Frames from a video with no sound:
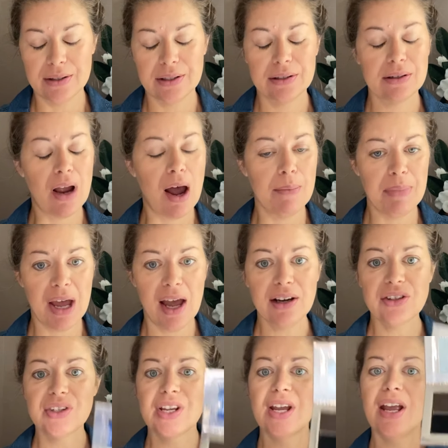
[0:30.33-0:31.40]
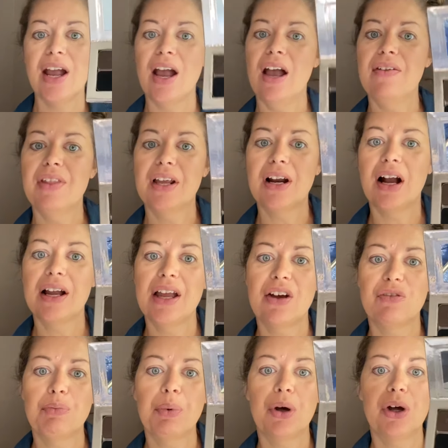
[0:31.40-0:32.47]
compact, and then I
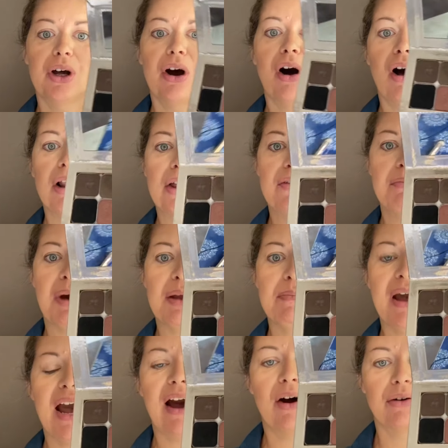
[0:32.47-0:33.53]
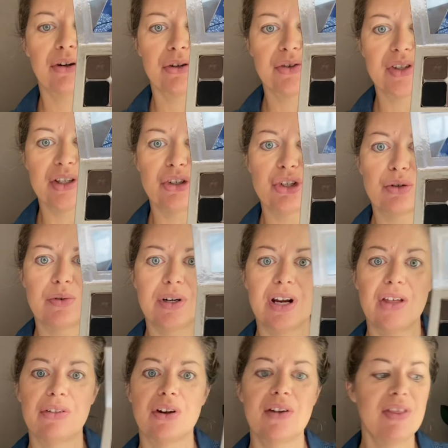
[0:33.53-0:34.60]
have put all of my powders into
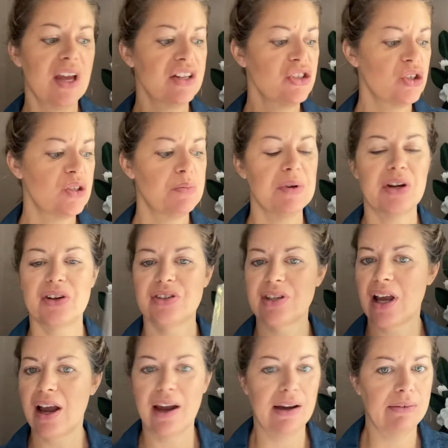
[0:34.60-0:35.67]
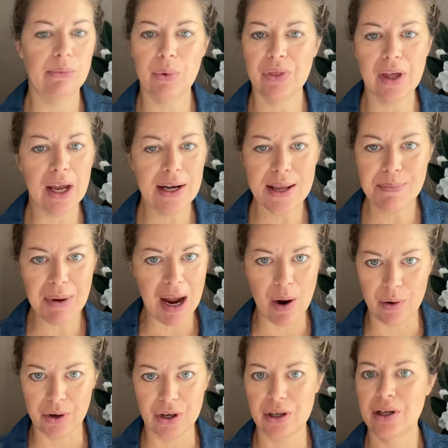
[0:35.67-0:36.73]
another, and that's just because with any
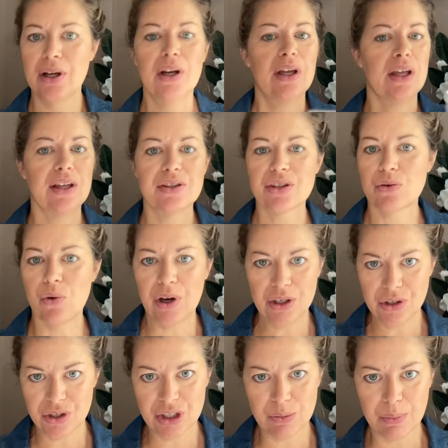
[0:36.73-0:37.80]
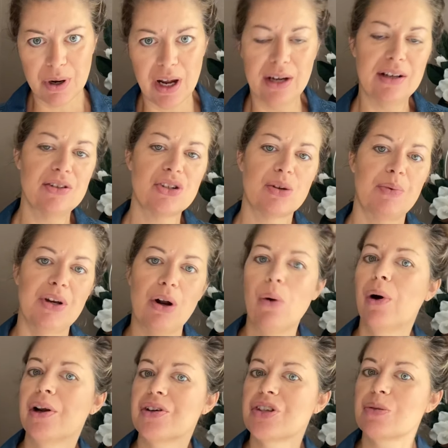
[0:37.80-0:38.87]
powder it's going to spread, and so we don't
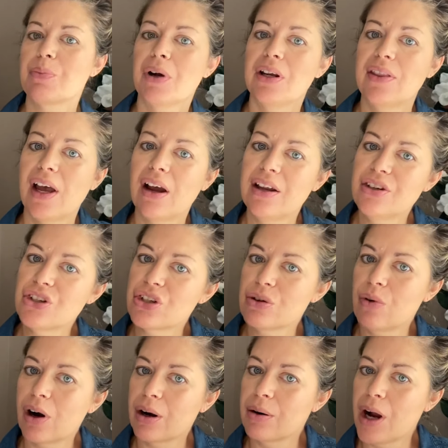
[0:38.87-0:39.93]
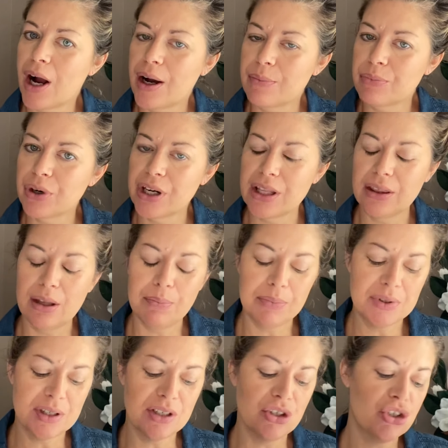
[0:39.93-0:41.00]
want to spread that into our pretty
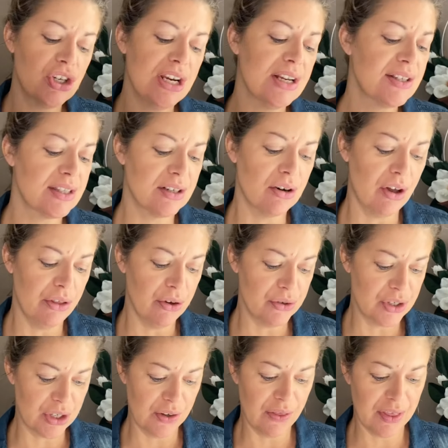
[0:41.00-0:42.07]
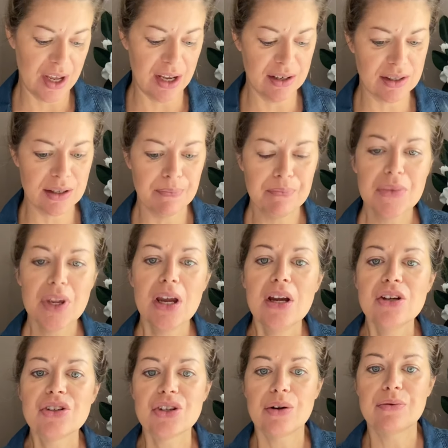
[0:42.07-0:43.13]
lips and cheeks and all those good things.
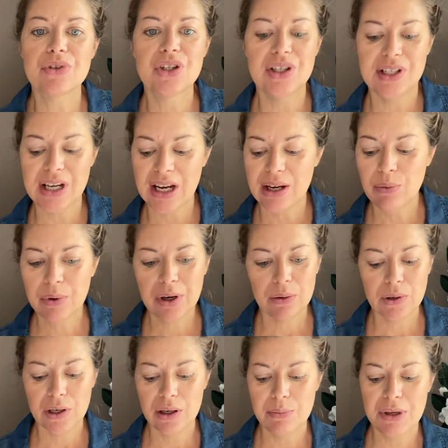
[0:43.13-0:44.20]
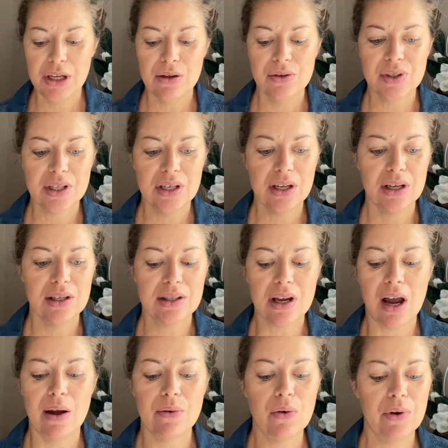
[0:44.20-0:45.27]
So today what I'm going to be using is
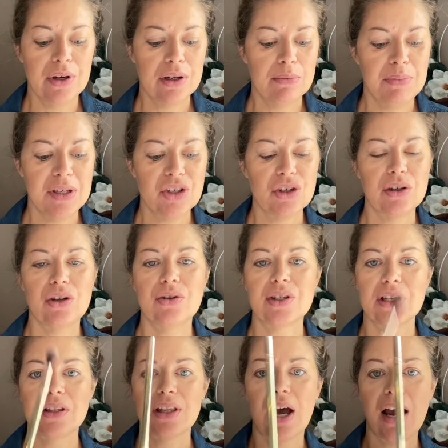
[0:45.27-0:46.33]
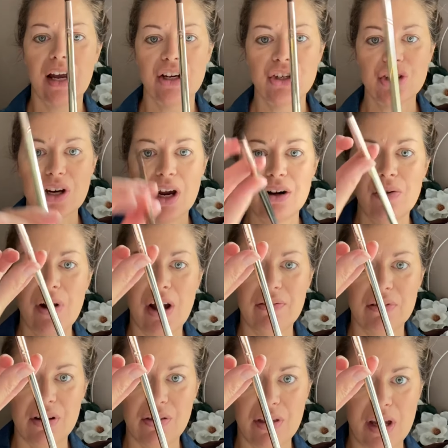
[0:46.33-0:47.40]
I'm going to be using the Eyeshadow
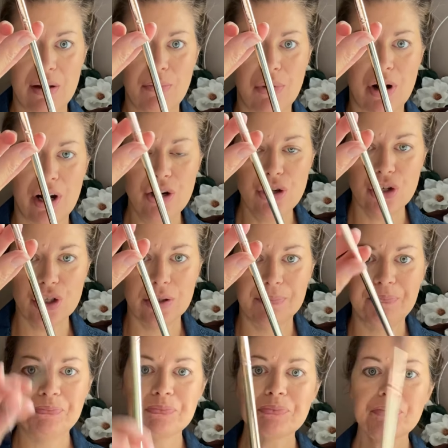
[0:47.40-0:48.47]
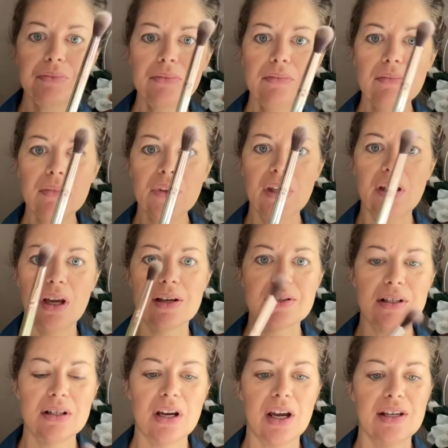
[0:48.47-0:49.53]
Everything brush. It has a
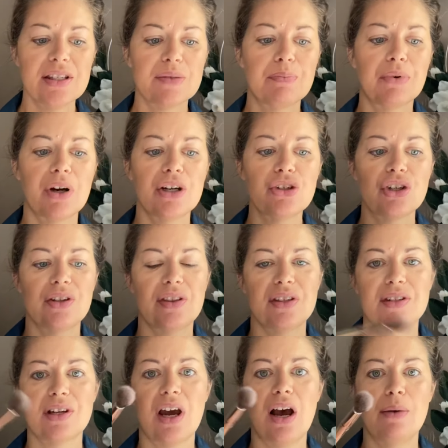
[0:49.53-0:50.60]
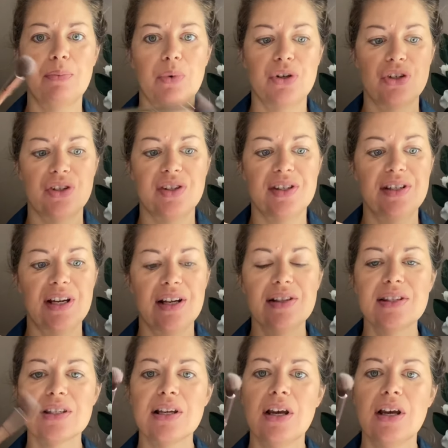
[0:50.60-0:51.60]
nice brush at the top, which is dense,